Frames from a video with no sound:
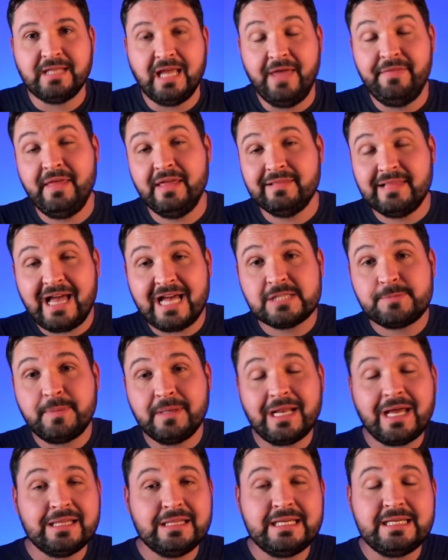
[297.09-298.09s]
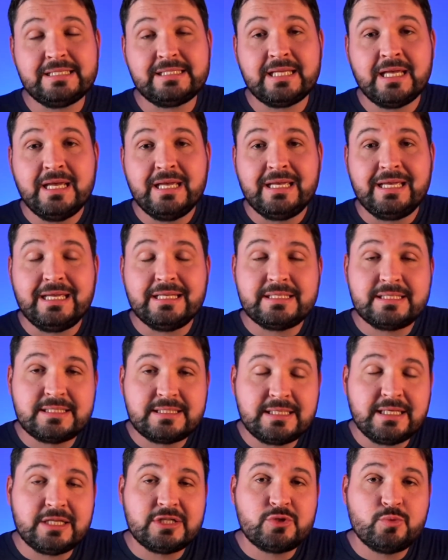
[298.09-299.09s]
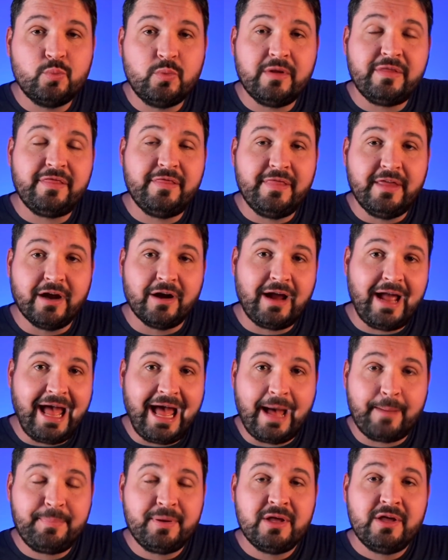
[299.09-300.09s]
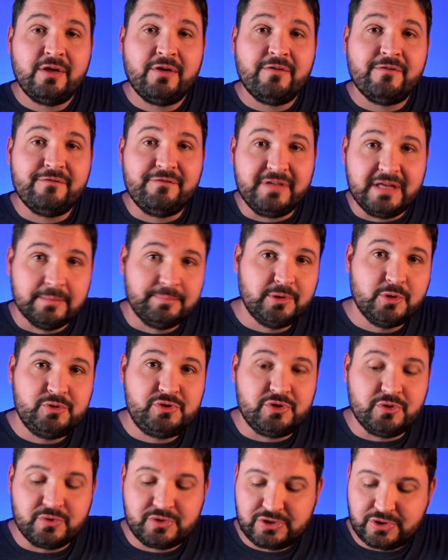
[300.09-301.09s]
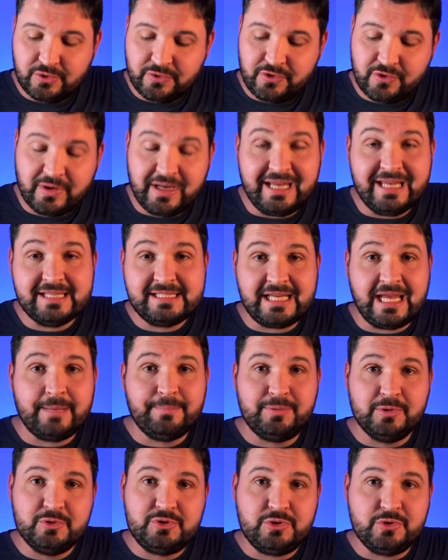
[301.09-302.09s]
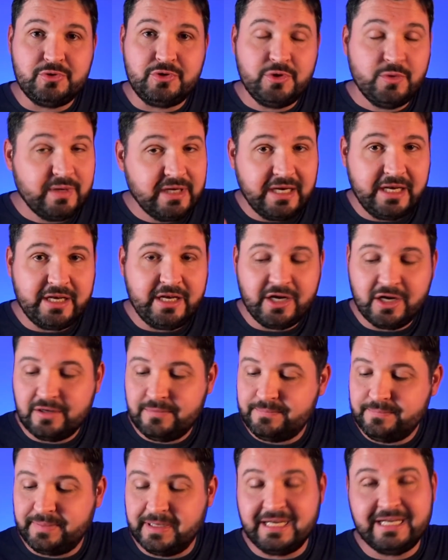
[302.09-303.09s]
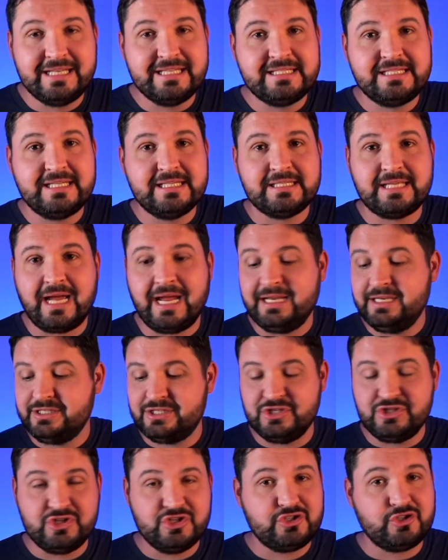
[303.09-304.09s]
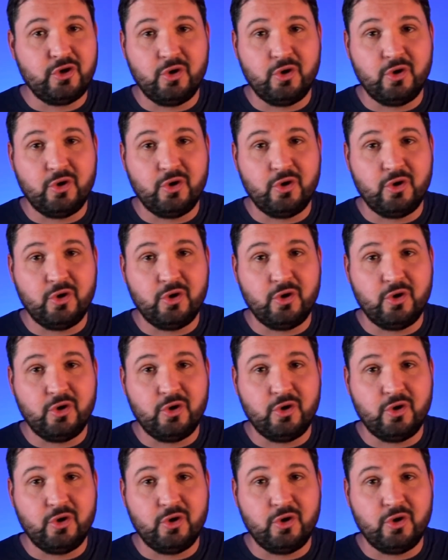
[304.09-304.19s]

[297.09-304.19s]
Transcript: And then last but not least, it syncs with their app via Bluetooth. So there is a Bluetooth unit in here, but it is designed to just